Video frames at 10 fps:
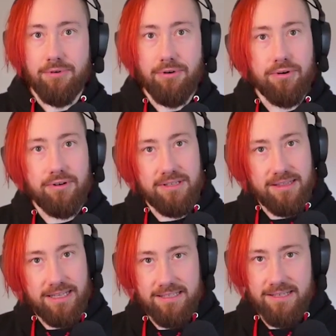or
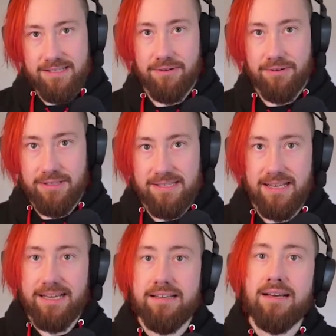let us know in the
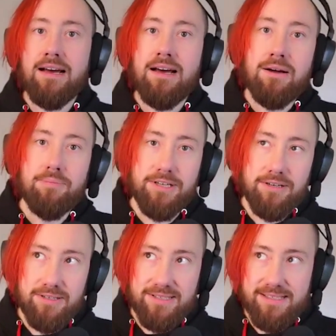Slack,
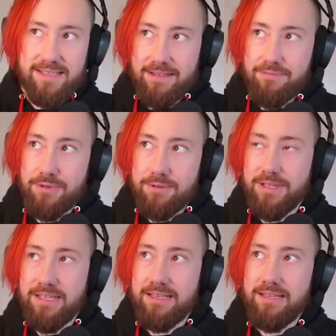because that will
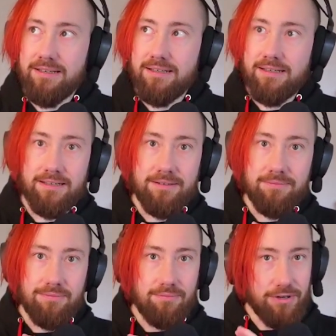be
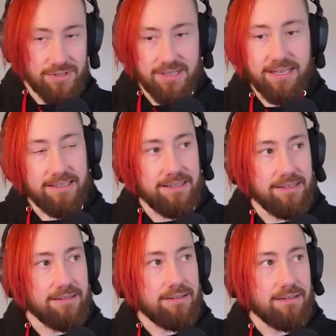most
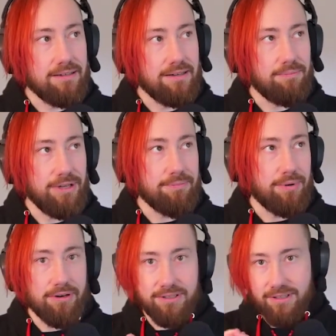likely a big
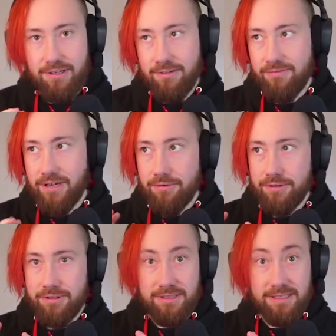part of
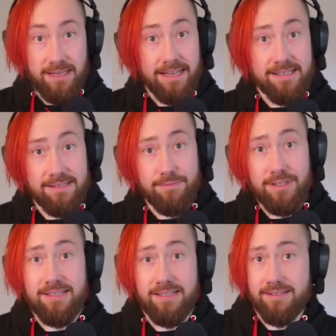our next
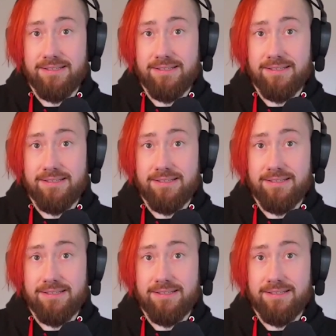meetings.